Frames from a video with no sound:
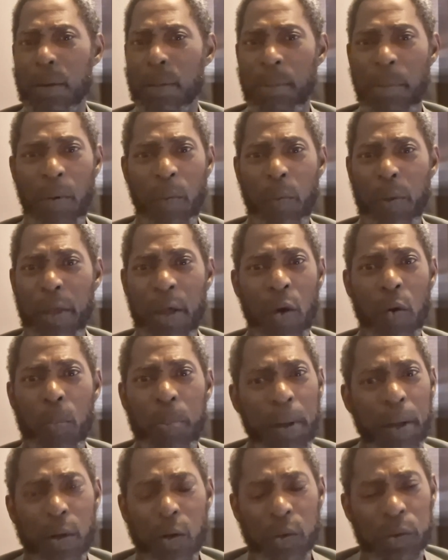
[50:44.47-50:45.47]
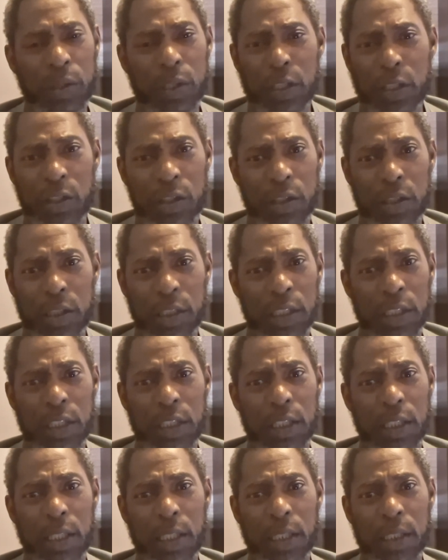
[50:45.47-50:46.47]
But we don't pay no attention to these
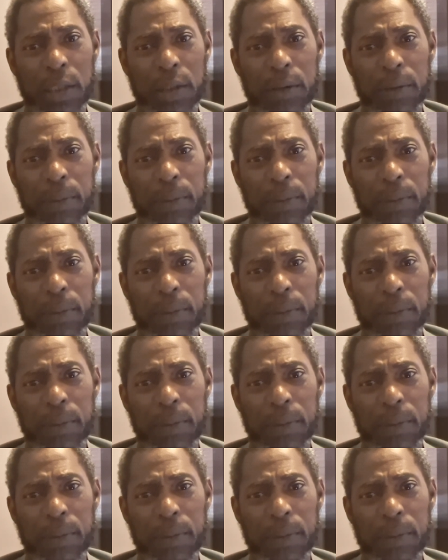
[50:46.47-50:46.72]
things.